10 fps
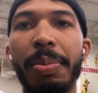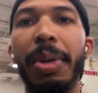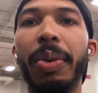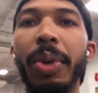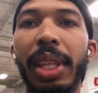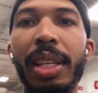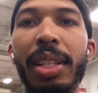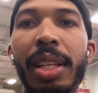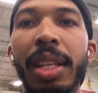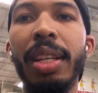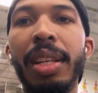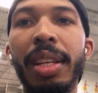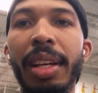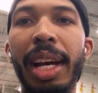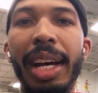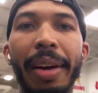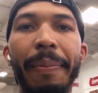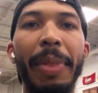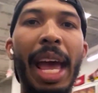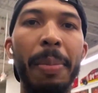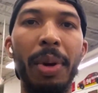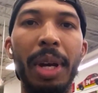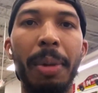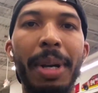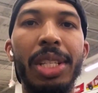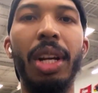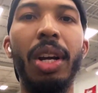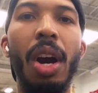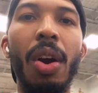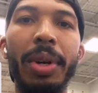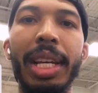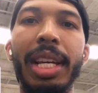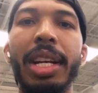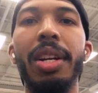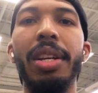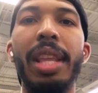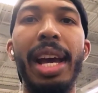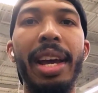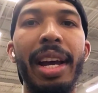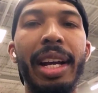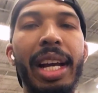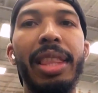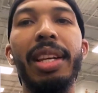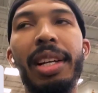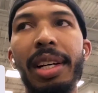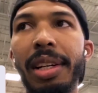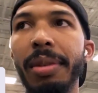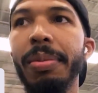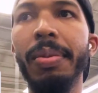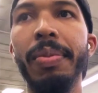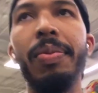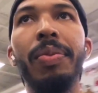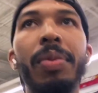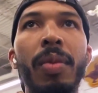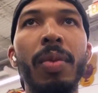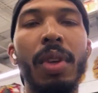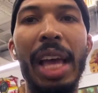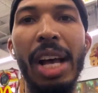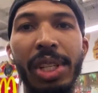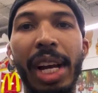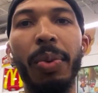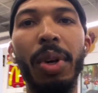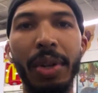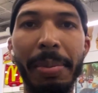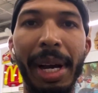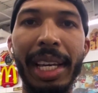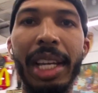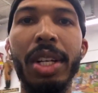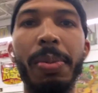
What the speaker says: But with the Apple AirPods, I could already hear that I got the outside world in my ears.